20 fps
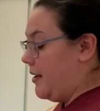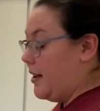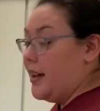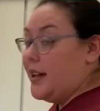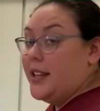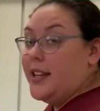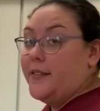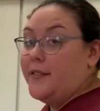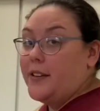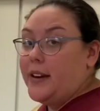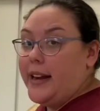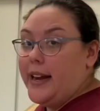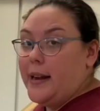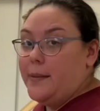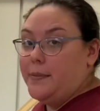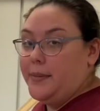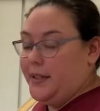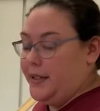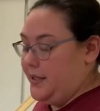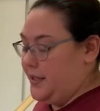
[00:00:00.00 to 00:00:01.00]
And then for
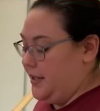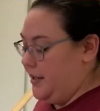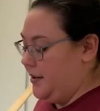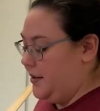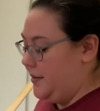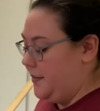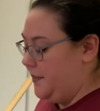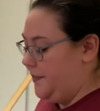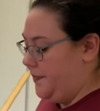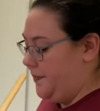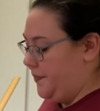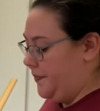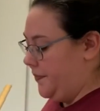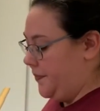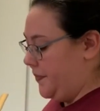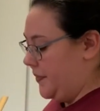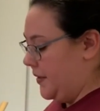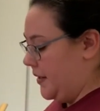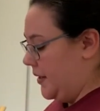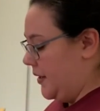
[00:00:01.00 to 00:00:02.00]
amplitude,
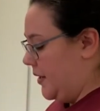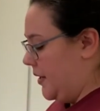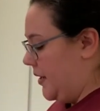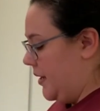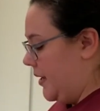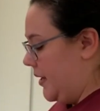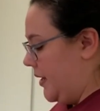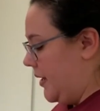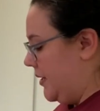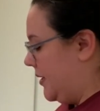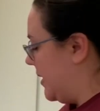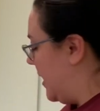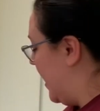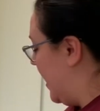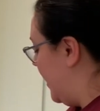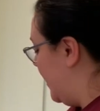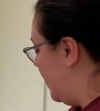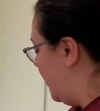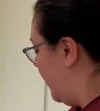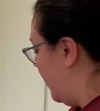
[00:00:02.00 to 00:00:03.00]
it
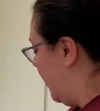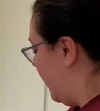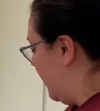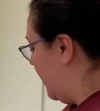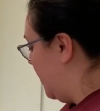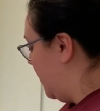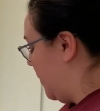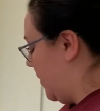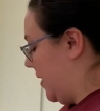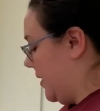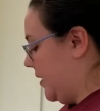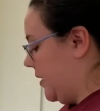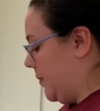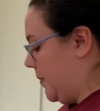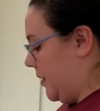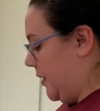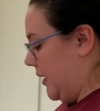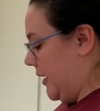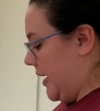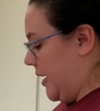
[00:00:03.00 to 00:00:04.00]
says for the first one to
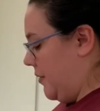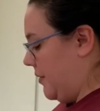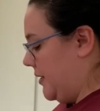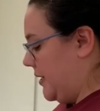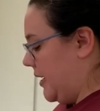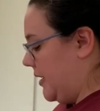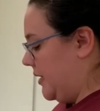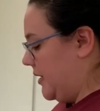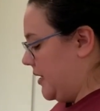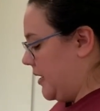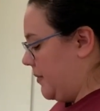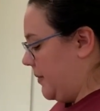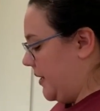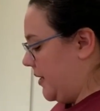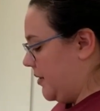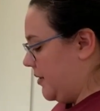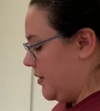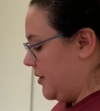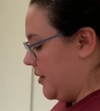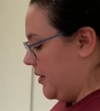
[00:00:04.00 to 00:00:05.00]
pull it out 10
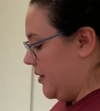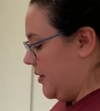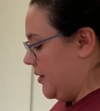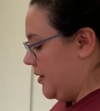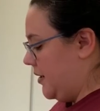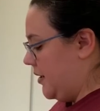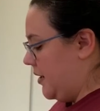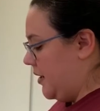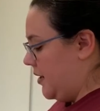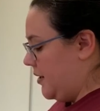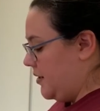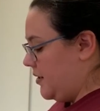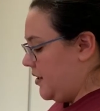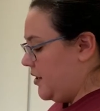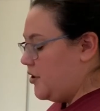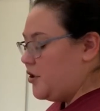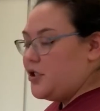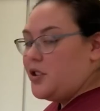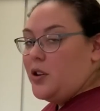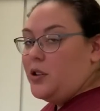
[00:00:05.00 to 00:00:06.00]
centimeters. So
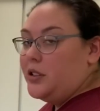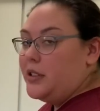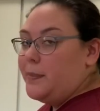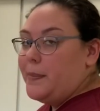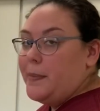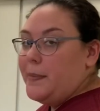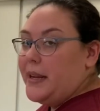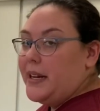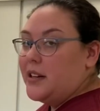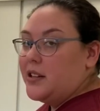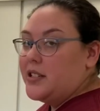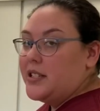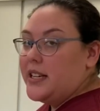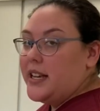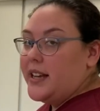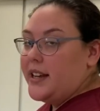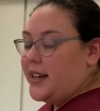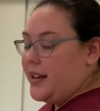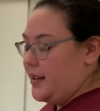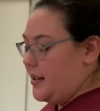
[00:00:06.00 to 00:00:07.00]
you just hold up a meter
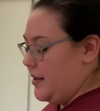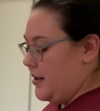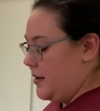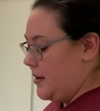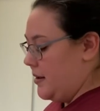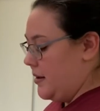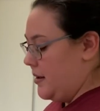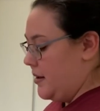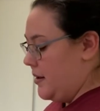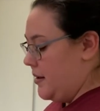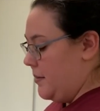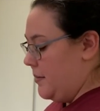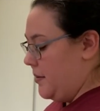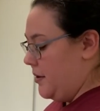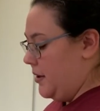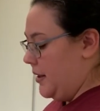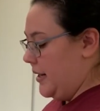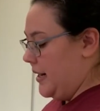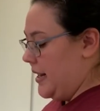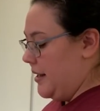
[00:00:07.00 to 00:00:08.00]
stick,
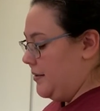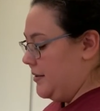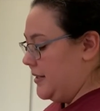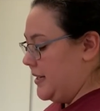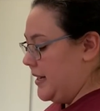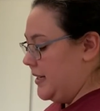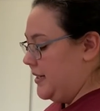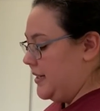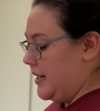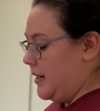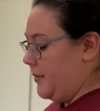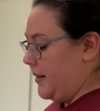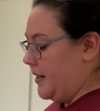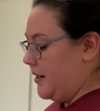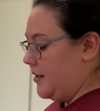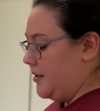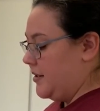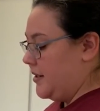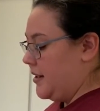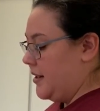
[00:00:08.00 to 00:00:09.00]
pull it out 10
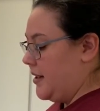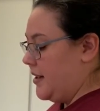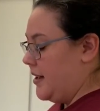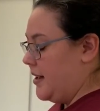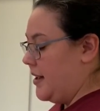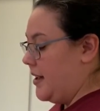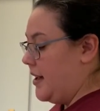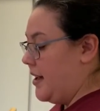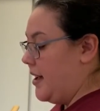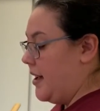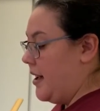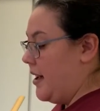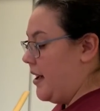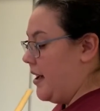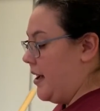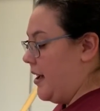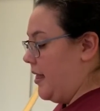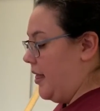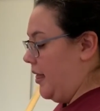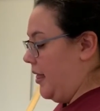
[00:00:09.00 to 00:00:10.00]
centimeters,
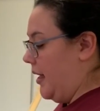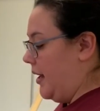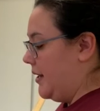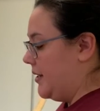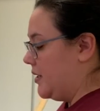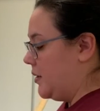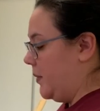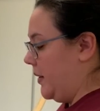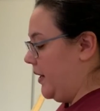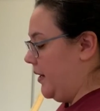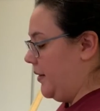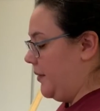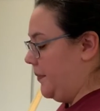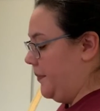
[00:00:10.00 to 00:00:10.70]
and let it swing.